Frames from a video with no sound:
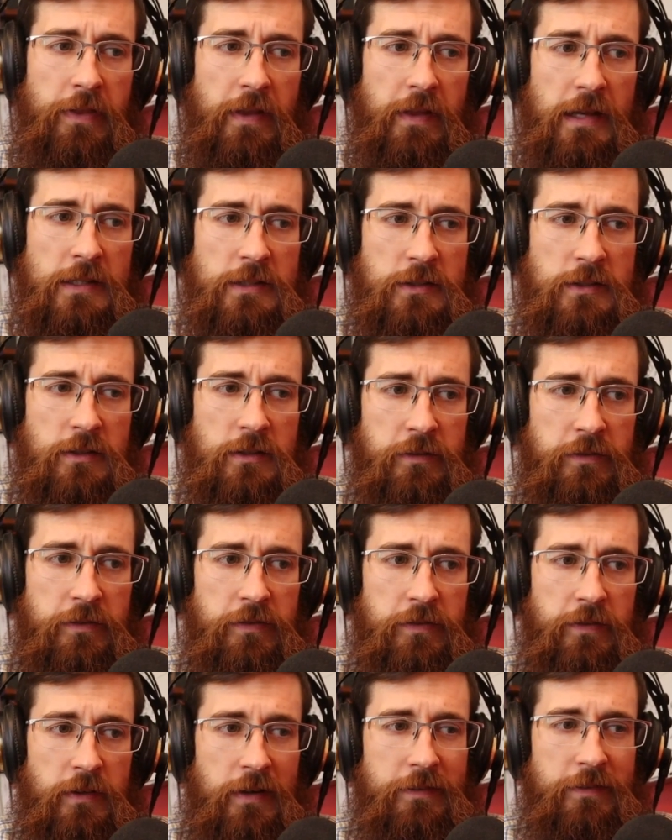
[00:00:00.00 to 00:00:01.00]
things
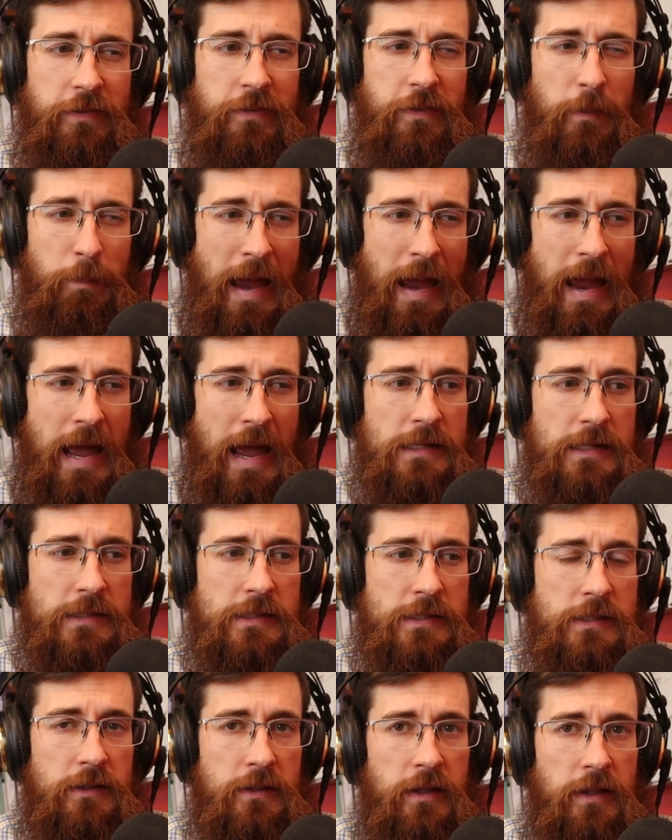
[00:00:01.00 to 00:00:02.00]
of the
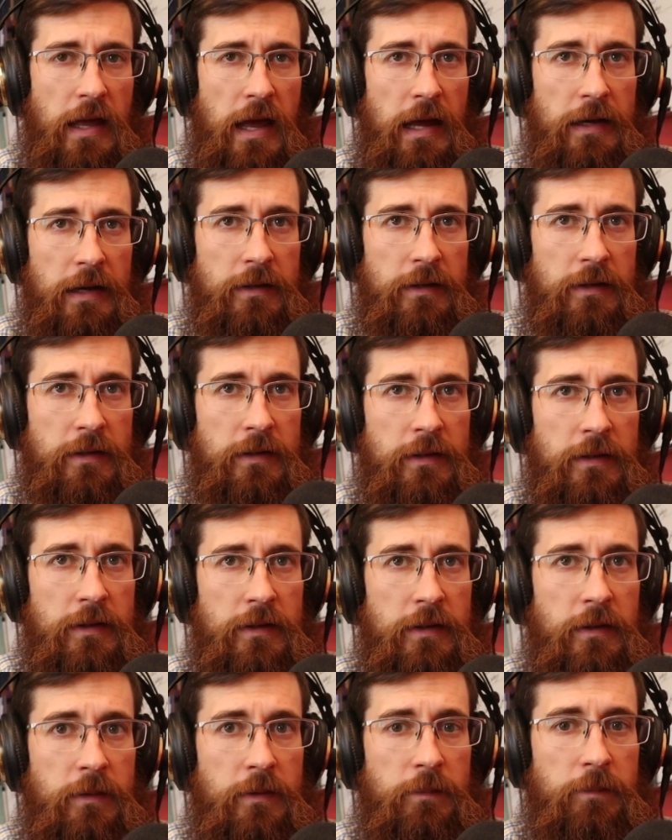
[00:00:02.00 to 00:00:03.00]
past that
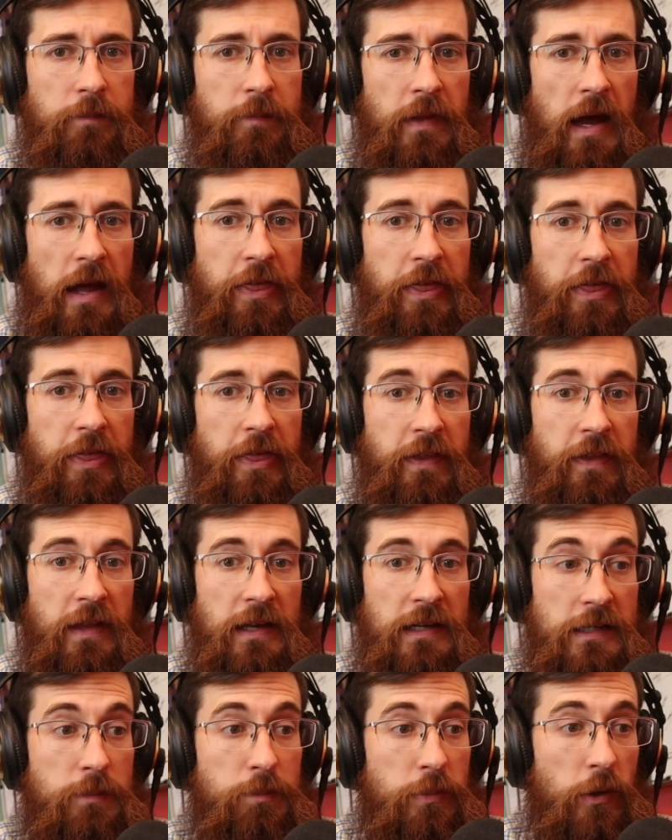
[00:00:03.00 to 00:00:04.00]
I think
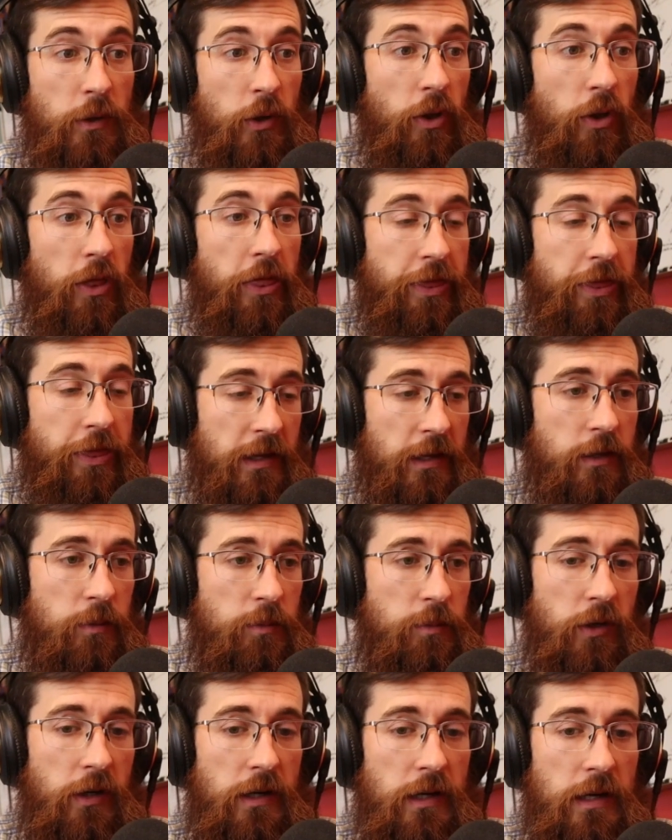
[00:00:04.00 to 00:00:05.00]
did build thick
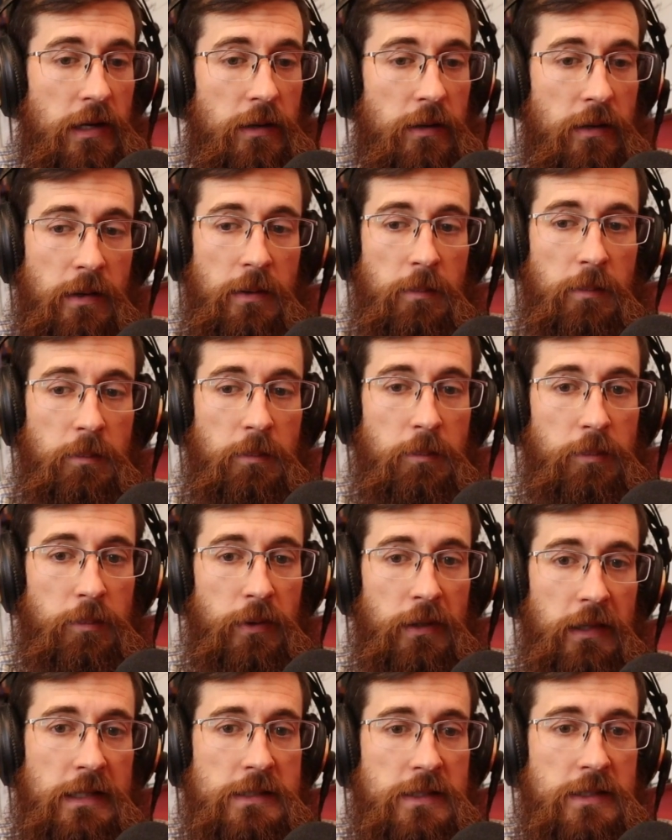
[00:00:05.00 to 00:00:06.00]
community, but
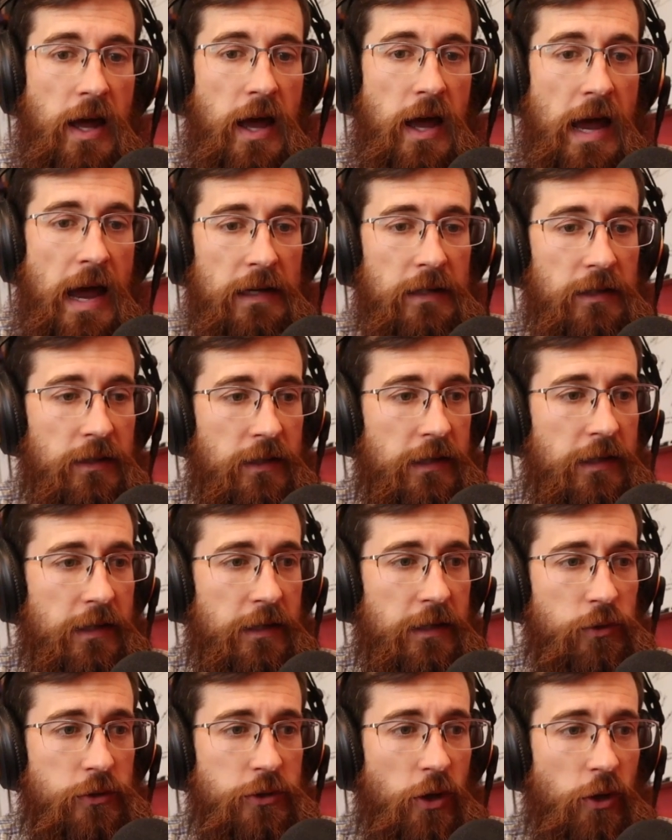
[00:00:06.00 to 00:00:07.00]
let's not act like
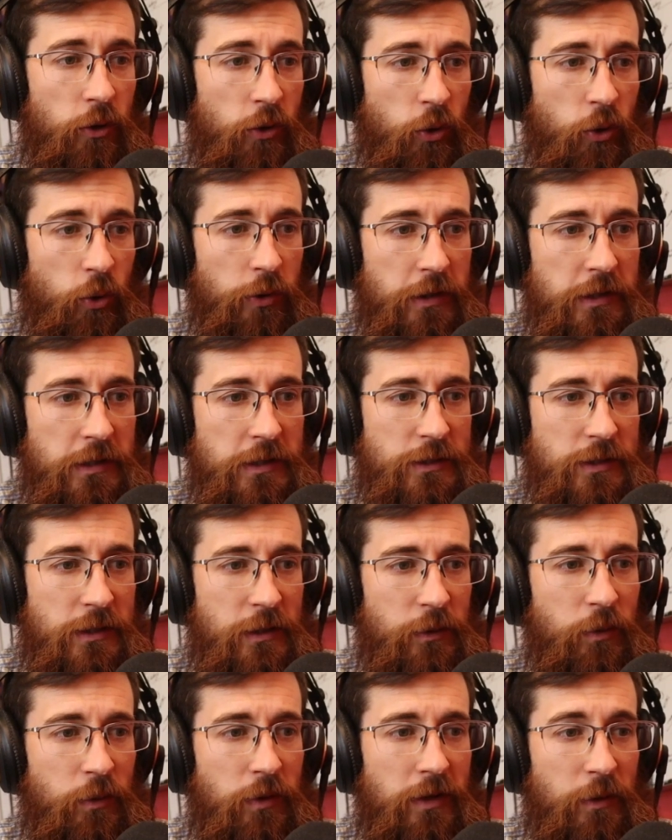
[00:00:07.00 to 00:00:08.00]
it was all glorious
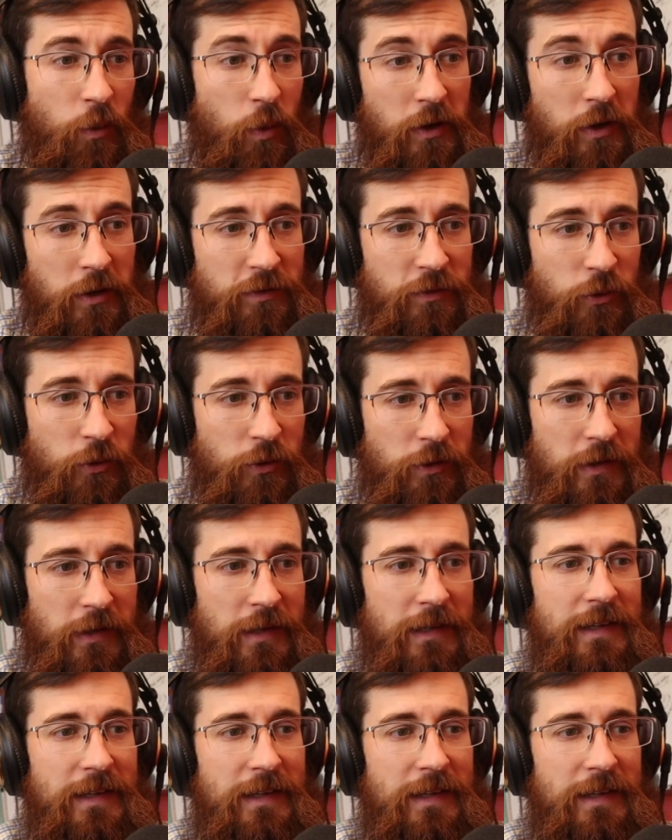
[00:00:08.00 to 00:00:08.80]
and wonderful.